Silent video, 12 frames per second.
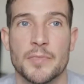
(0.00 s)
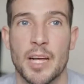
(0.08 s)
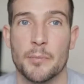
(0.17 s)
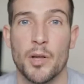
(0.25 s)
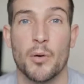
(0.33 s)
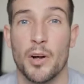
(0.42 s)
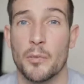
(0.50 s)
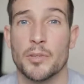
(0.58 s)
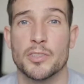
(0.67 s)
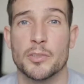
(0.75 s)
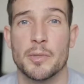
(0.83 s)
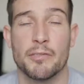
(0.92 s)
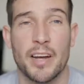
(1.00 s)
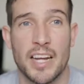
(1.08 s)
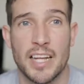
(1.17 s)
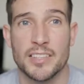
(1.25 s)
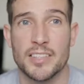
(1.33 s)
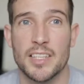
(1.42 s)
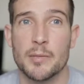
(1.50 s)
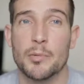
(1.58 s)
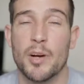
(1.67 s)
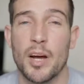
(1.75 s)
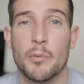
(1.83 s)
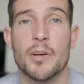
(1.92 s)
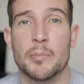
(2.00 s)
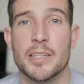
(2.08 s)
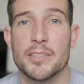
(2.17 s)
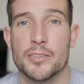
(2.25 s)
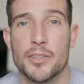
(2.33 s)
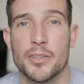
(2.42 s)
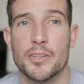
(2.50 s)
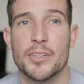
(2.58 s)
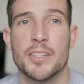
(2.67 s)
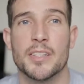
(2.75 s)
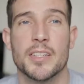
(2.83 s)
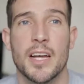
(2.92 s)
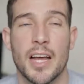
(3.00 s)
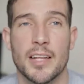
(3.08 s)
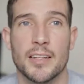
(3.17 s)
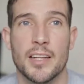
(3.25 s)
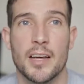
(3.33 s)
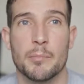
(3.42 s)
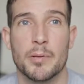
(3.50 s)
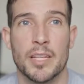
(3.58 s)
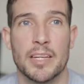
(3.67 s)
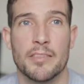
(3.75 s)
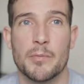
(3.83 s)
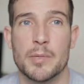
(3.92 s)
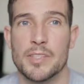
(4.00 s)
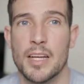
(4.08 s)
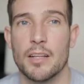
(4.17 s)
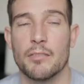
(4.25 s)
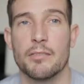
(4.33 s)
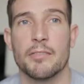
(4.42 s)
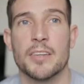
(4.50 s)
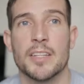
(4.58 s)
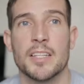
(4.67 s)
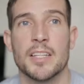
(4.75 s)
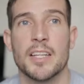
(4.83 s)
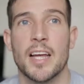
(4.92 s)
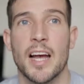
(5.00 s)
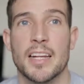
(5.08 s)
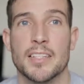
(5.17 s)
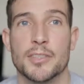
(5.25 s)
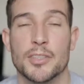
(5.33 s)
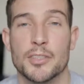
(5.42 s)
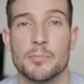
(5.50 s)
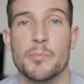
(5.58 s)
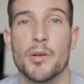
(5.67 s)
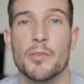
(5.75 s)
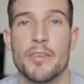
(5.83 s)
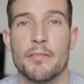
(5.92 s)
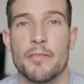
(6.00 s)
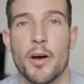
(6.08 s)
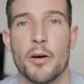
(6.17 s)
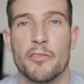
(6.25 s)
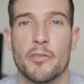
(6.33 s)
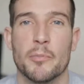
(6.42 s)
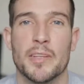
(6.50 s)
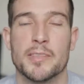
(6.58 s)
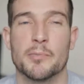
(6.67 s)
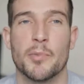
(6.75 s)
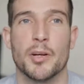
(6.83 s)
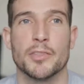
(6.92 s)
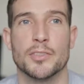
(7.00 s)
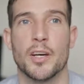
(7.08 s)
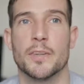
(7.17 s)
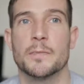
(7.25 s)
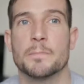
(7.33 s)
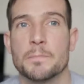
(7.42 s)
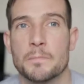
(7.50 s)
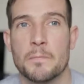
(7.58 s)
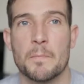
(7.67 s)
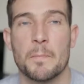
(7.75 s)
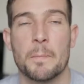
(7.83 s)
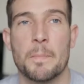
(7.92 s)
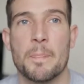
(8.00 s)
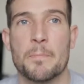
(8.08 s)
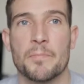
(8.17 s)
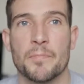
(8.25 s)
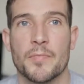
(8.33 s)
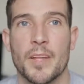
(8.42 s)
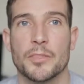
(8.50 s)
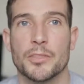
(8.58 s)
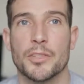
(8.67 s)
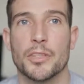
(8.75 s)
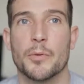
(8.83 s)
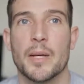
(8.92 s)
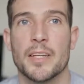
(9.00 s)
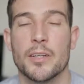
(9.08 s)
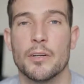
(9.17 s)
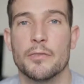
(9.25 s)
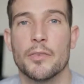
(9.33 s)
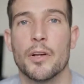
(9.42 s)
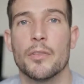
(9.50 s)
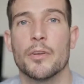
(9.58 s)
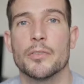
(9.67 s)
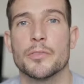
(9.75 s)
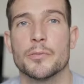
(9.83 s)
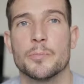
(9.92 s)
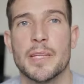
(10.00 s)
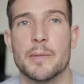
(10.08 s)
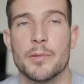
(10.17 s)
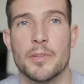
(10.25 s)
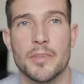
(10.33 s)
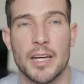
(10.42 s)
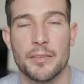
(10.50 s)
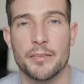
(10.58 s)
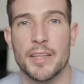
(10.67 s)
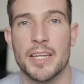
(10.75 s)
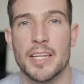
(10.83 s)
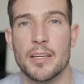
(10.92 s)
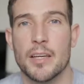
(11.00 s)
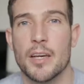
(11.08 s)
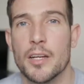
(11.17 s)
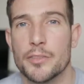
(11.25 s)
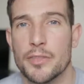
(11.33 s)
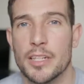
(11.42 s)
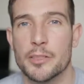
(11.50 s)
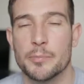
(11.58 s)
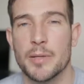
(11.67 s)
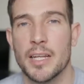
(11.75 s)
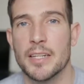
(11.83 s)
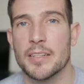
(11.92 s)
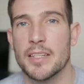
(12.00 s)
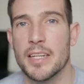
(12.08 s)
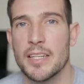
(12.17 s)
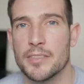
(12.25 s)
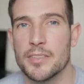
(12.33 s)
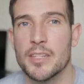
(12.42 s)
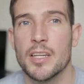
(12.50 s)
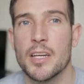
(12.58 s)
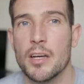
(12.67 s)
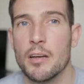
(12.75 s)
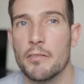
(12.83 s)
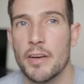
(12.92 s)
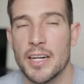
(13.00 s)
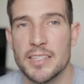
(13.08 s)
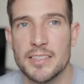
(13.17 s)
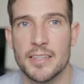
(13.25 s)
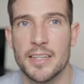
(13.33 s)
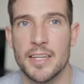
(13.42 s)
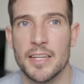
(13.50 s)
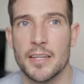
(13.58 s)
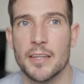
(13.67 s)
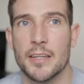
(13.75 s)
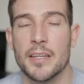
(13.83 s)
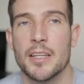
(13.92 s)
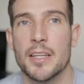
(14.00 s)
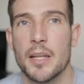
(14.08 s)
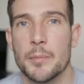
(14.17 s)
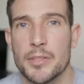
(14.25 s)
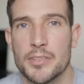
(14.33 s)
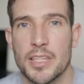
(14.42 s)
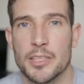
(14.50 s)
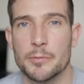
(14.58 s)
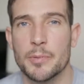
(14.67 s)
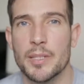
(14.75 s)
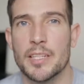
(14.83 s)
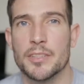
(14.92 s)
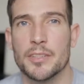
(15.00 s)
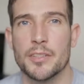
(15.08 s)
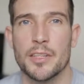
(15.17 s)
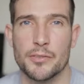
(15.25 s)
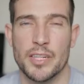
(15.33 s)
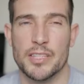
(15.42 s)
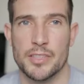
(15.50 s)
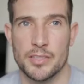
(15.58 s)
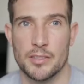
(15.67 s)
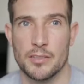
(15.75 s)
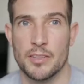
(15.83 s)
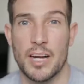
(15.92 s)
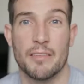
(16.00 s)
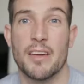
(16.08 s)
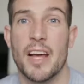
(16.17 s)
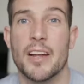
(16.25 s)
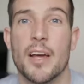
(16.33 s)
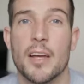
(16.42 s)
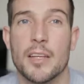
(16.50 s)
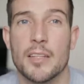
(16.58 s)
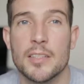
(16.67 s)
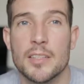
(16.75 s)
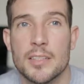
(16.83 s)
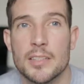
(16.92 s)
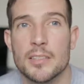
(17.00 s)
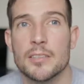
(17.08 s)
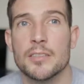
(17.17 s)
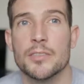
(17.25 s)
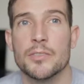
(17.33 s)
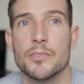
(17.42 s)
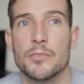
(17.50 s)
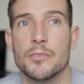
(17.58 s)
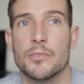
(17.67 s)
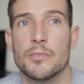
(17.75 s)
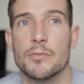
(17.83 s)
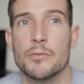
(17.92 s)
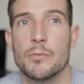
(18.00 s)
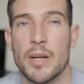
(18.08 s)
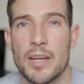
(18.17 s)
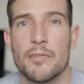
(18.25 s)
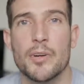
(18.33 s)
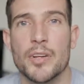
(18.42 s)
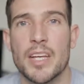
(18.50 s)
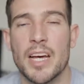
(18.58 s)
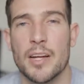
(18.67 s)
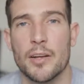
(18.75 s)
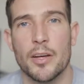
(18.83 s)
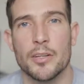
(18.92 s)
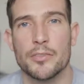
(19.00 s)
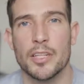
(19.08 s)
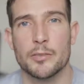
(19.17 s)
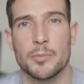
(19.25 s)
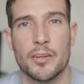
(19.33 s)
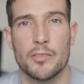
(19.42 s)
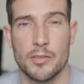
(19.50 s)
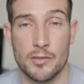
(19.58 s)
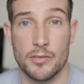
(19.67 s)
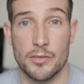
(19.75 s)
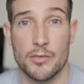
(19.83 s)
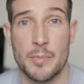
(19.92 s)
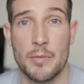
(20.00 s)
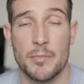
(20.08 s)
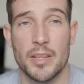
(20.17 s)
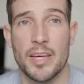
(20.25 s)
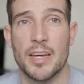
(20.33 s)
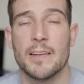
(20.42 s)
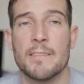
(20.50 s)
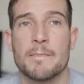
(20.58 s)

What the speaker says: I'm not where I want to be financially, but I will be soon. And I believe in myself. And it's just moving forward from this point on. Just a quick note for all those people that think hair transplant is a vanity thing. let me just explain to you and address that right now. Wayne Rooney had a hair transplant. Do you remember that?